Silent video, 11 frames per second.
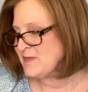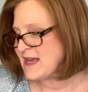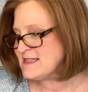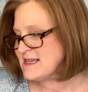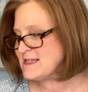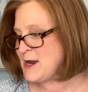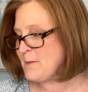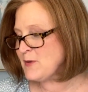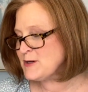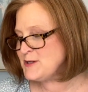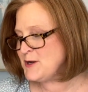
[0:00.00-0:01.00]
It says
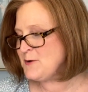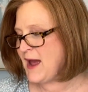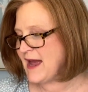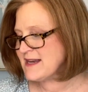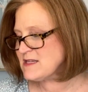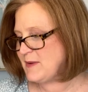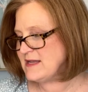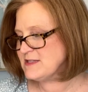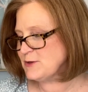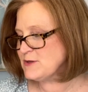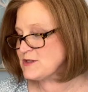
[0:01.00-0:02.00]
number two hex
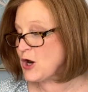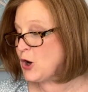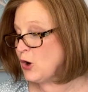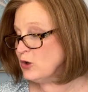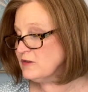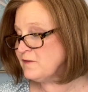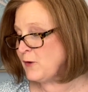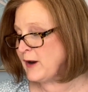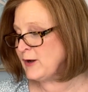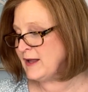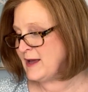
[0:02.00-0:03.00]
pencils, gold
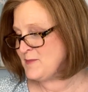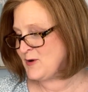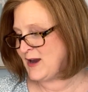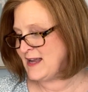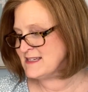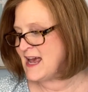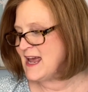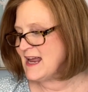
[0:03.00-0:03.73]
foil imprint.